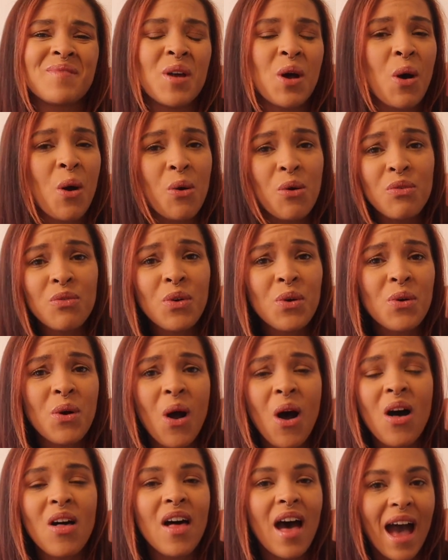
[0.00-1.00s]

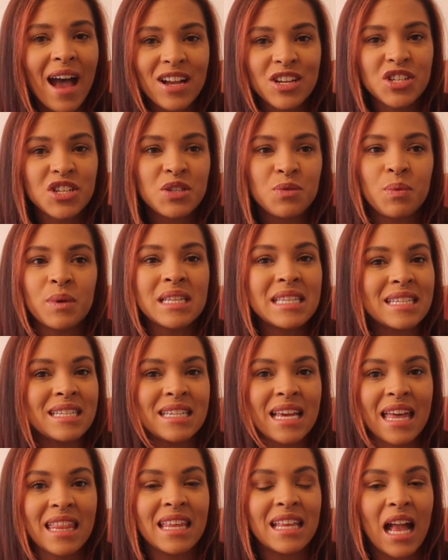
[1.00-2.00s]
overall, I just wouldn't
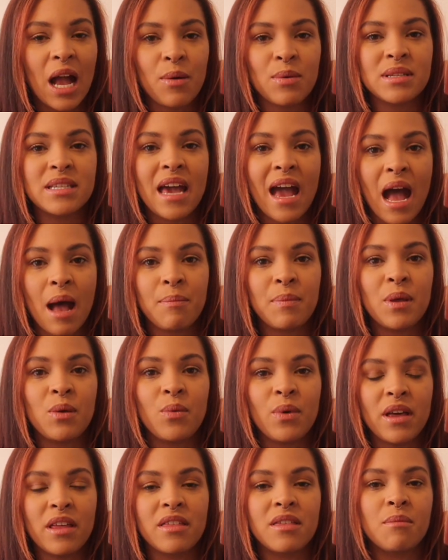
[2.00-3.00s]
say that I was happy
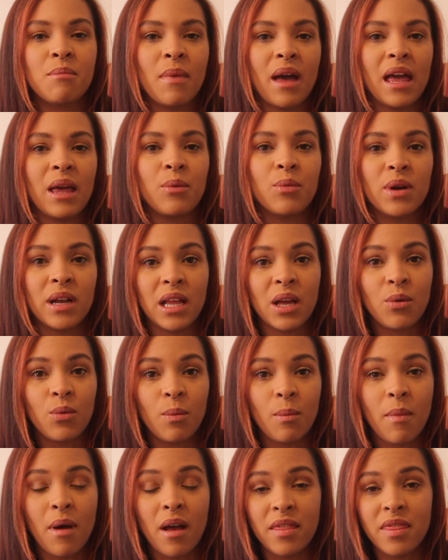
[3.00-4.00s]
with my
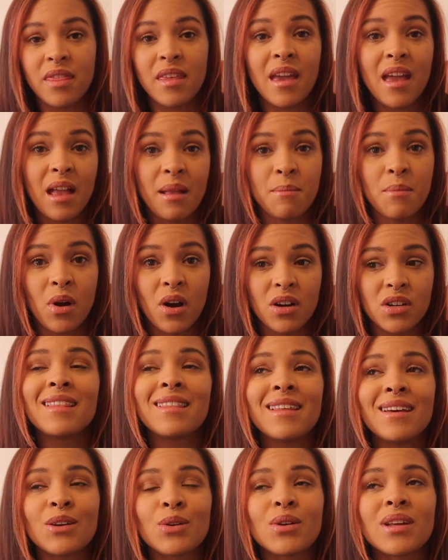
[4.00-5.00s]
reading month in March.
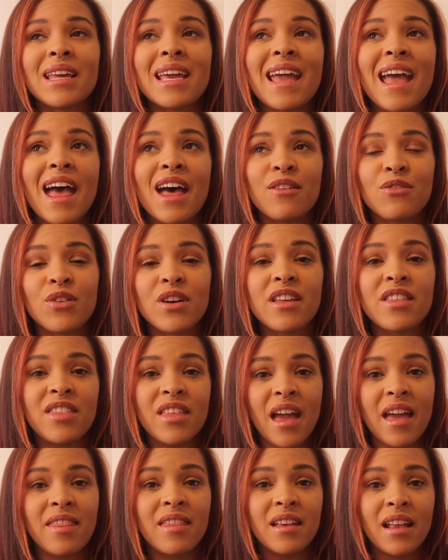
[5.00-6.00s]
Literally
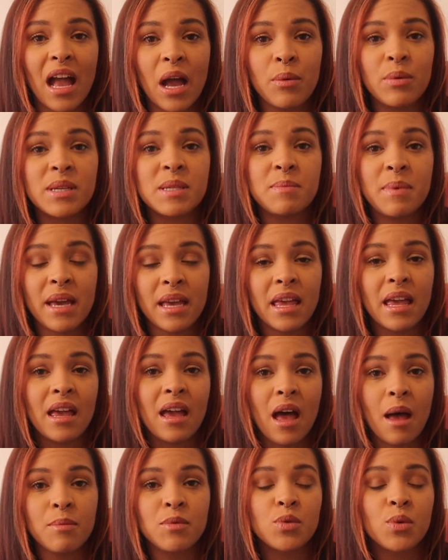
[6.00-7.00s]
everything that I was picking
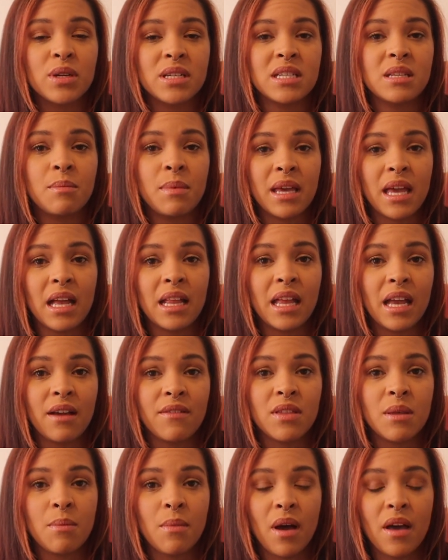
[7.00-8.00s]
up towards the beginning of
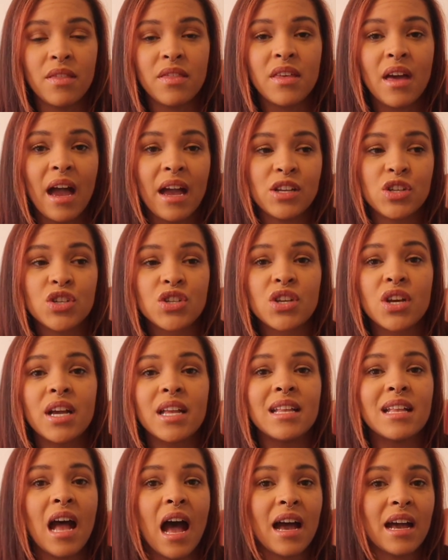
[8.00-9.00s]
the month, I just
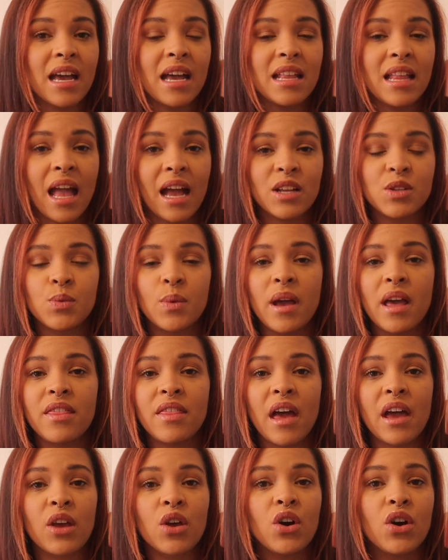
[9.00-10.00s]
could not connect with.
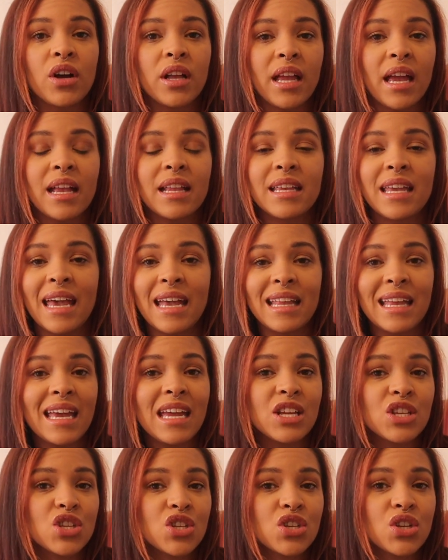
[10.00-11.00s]
I couldn't get
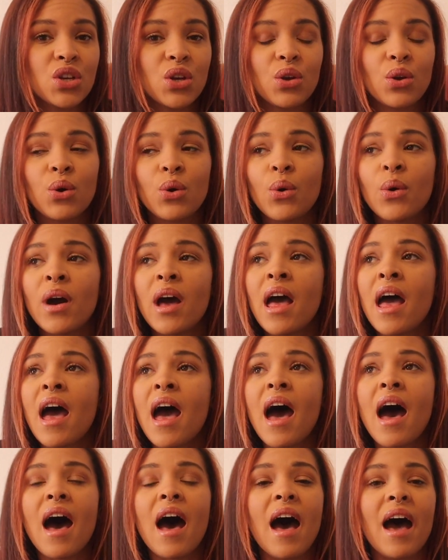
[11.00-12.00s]
into.
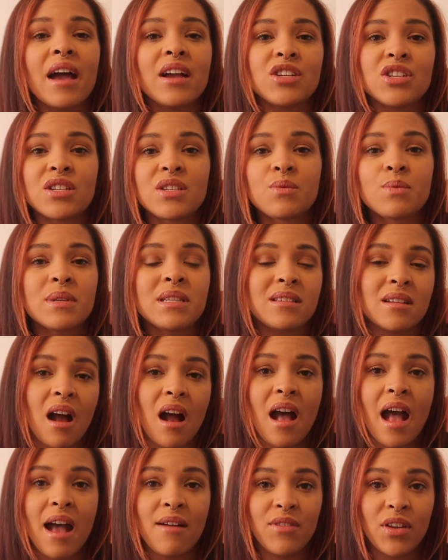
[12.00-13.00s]
I just was
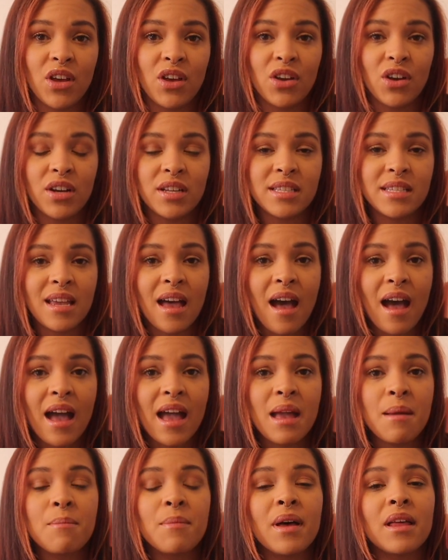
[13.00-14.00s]
not having a good
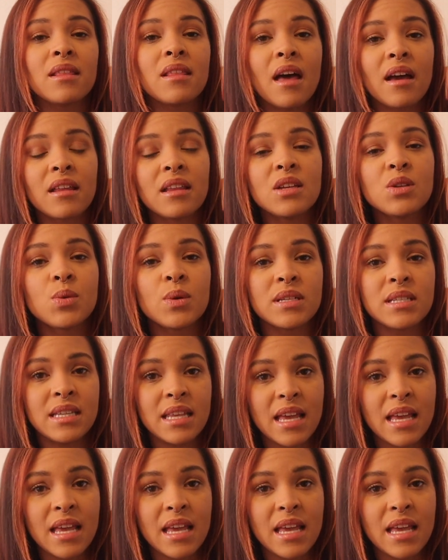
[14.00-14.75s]
time. But luckily towards